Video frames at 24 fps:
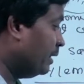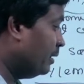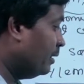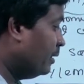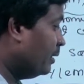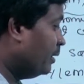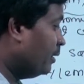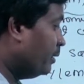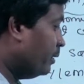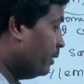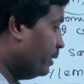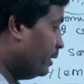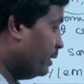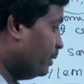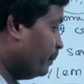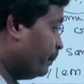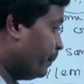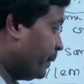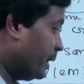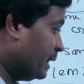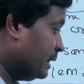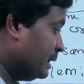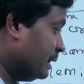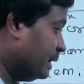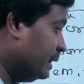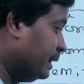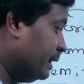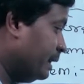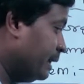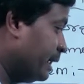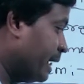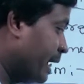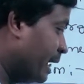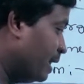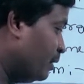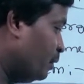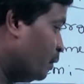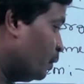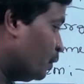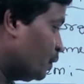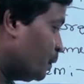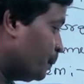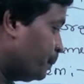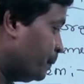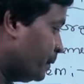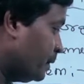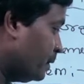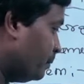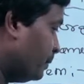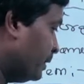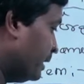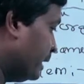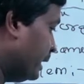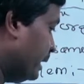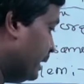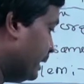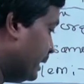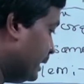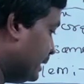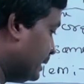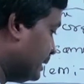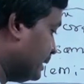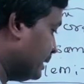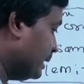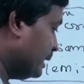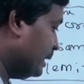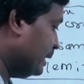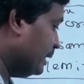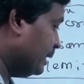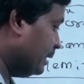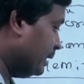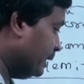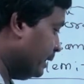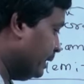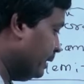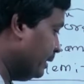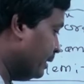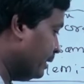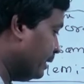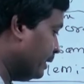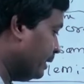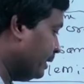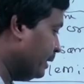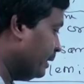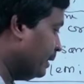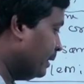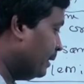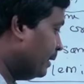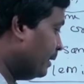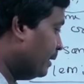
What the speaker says: It is present in angiosperms, the dead cell, lignin,